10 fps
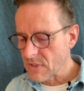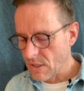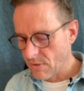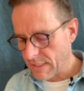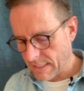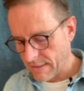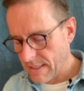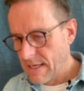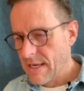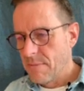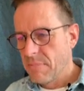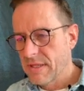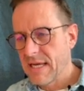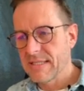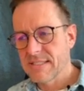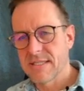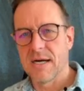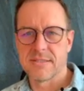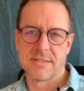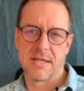Okay, but then
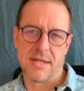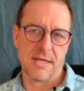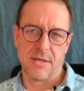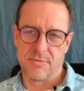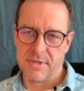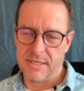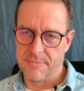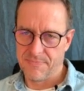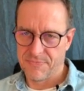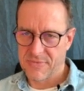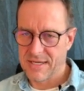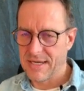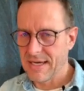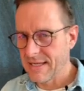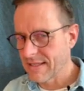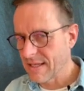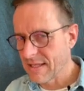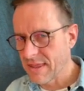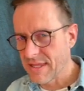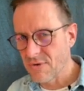starts the theory. And
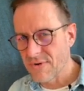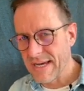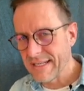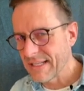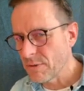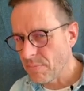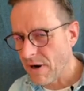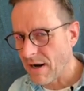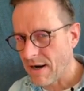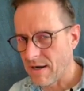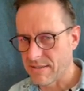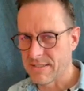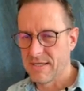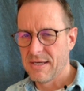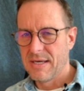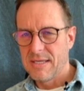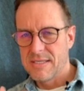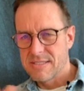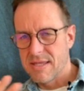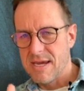the theoretical part
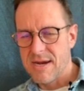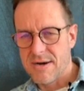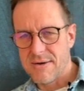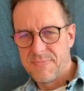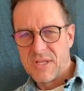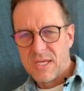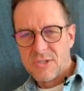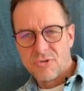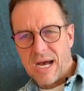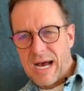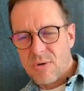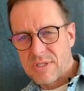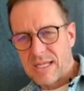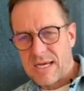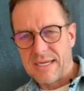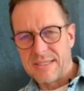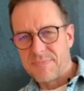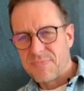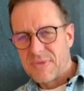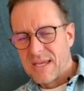is there to outline
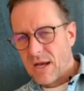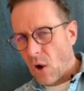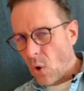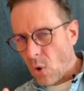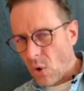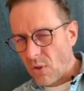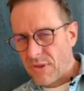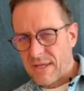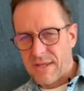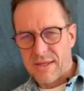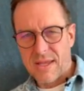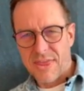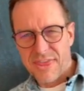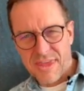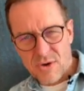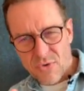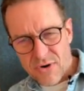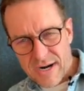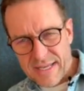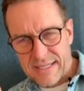all the
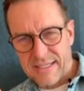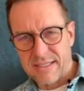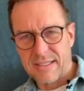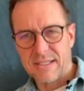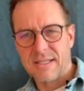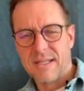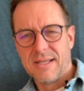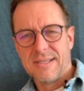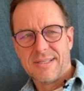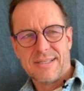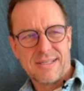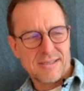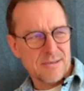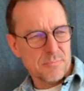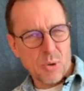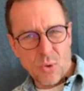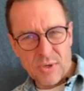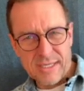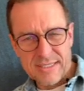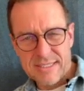theoretical
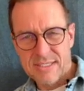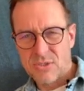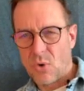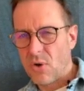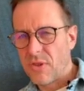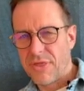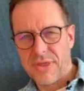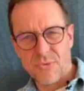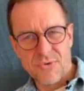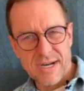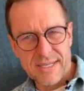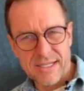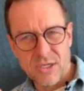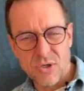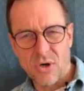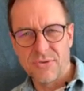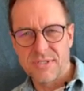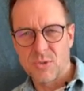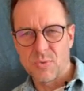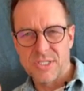points, all the theoretical
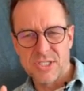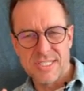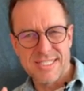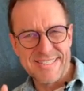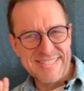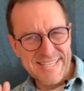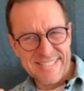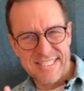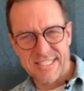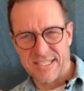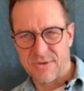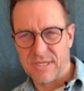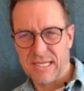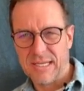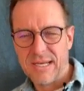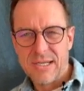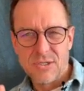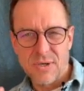content which is necessary to